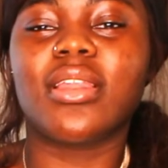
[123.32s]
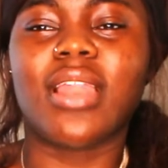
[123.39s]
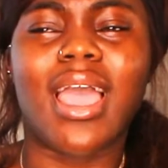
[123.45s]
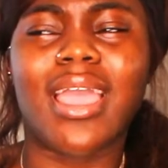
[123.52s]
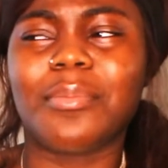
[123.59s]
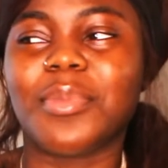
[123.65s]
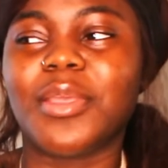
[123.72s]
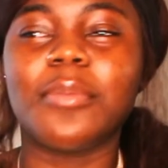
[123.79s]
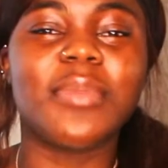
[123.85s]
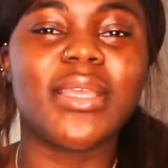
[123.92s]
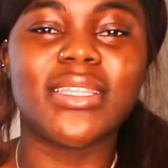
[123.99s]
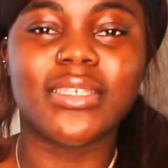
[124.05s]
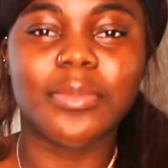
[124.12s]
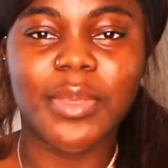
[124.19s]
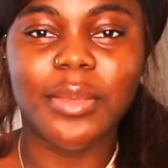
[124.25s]
like being
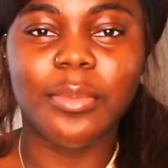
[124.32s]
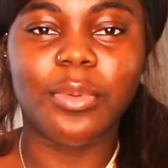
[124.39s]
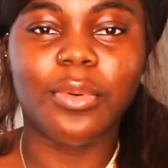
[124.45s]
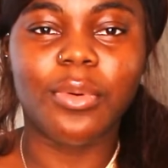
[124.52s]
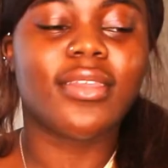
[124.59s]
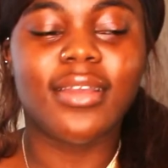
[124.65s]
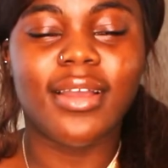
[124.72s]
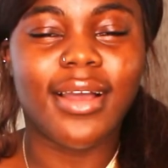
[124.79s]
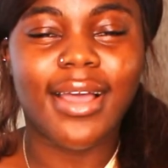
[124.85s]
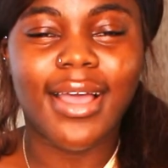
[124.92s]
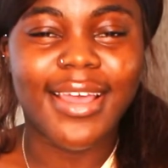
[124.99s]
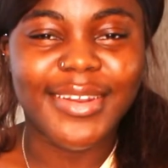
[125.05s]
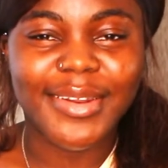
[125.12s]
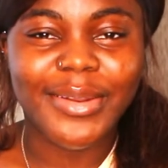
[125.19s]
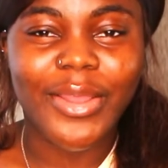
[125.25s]
mean to people.
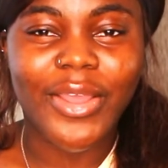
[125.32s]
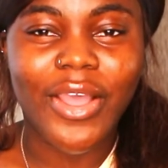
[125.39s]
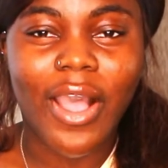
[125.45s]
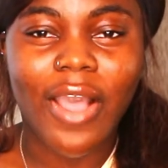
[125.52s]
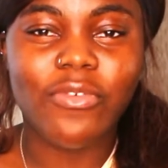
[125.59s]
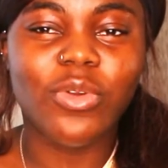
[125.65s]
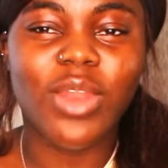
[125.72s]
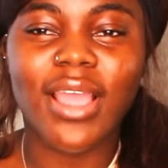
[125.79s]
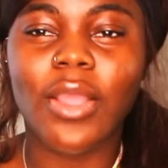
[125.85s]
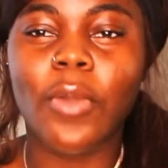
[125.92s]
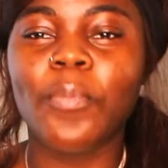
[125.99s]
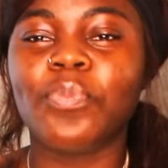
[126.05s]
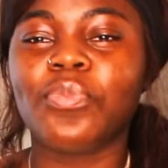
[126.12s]
I don't know, I feel like,